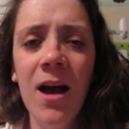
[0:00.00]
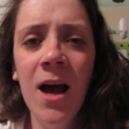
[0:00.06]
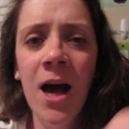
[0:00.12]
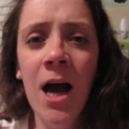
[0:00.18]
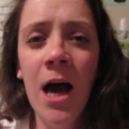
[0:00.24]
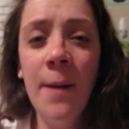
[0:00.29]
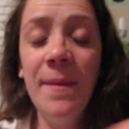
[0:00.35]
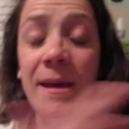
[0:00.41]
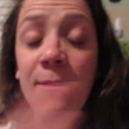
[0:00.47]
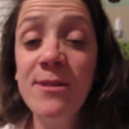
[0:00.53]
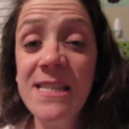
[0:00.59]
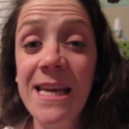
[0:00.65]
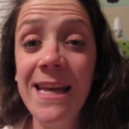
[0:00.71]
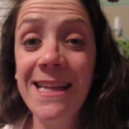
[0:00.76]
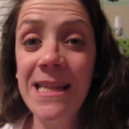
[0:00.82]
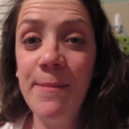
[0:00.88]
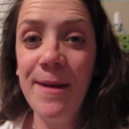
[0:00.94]
He was
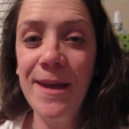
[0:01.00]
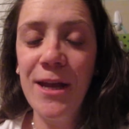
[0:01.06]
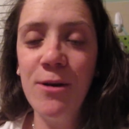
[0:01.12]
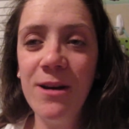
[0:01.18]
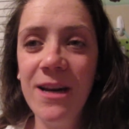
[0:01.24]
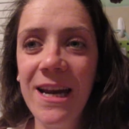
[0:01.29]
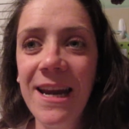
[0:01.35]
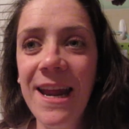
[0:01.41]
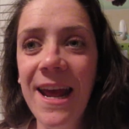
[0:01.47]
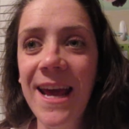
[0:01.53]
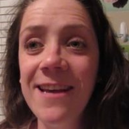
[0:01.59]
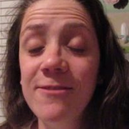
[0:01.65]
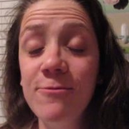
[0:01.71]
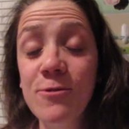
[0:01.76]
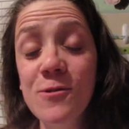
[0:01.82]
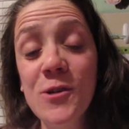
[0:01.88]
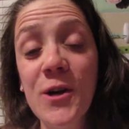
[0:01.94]
selling them at Unity
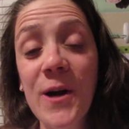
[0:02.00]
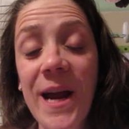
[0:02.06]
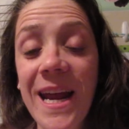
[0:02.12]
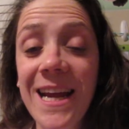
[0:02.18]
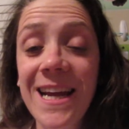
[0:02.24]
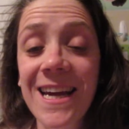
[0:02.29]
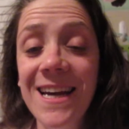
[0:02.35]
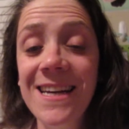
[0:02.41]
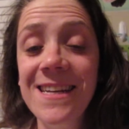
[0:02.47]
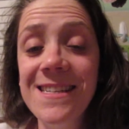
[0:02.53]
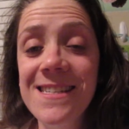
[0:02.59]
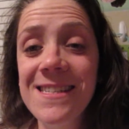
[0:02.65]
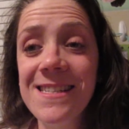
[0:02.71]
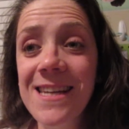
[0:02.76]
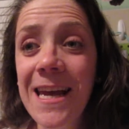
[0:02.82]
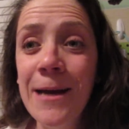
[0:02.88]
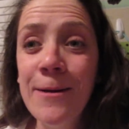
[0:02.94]
Days, which was great
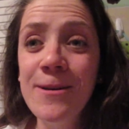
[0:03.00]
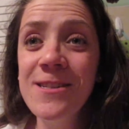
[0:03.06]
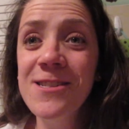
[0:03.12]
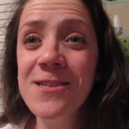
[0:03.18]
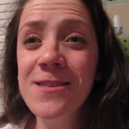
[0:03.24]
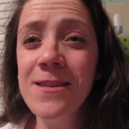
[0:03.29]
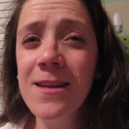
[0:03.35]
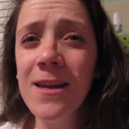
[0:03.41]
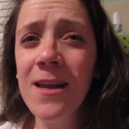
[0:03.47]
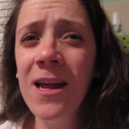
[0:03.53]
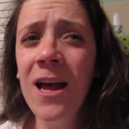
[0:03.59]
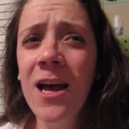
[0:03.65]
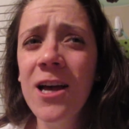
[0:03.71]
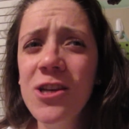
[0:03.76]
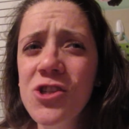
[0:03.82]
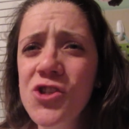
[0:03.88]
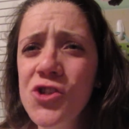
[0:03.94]
because it was
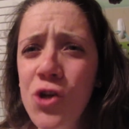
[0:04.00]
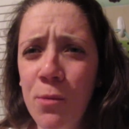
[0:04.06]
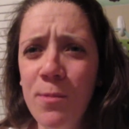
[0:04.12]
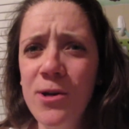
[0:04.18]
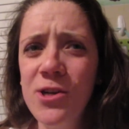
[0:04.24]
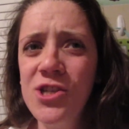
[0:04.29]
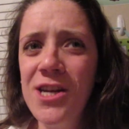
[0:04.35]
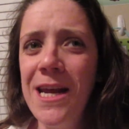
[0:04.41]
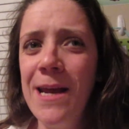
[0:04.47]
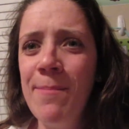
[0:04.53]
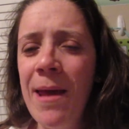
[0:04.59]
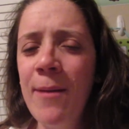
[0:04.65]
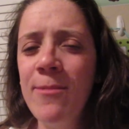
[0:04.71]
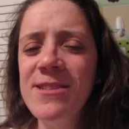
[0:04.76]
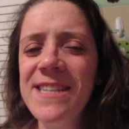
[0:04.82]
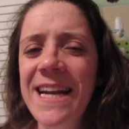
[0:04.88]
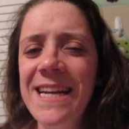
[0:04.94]
super cheap.
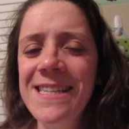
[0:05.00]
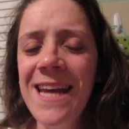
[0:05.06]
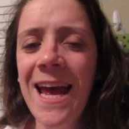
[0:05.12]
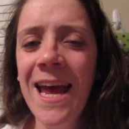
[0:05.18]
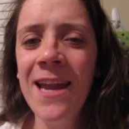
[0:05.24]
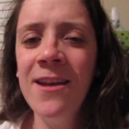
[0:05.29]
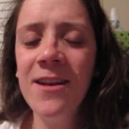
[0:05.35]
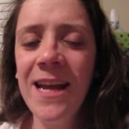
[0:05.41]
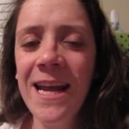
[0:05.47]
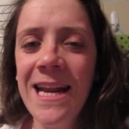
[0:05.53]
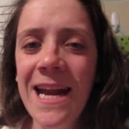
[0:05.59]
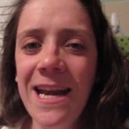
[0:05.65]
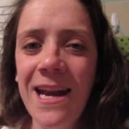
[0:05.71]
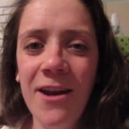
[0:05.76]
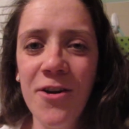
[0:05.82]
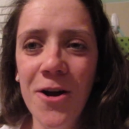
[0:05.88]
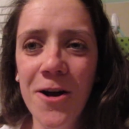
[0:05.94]
It was like 10
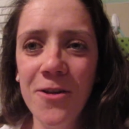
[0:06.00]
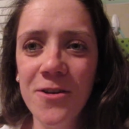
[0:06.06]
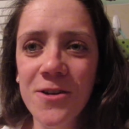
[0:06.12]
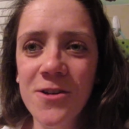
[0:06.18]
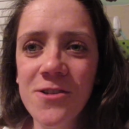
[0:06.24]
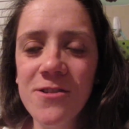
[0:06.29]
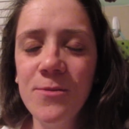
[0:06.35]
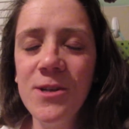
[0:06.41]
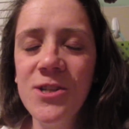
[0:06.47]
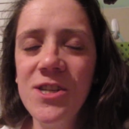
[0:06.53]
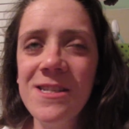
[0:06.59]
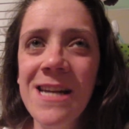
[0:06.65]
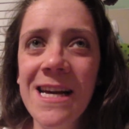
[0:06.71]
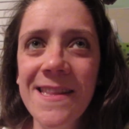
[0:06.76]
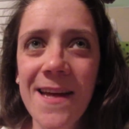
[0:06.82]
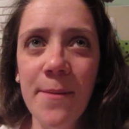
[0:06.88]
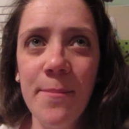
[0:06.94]
Canadian dollars, which is
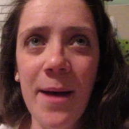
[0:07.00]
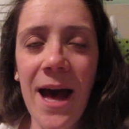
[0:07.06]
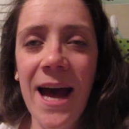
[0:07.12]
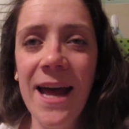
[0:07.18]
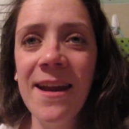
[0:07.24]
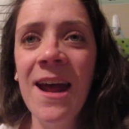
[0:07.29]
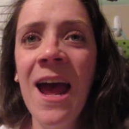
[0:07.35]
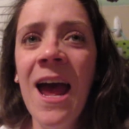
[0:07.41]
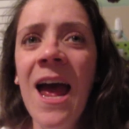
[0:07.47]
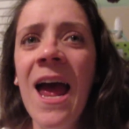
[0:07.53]
not that bad.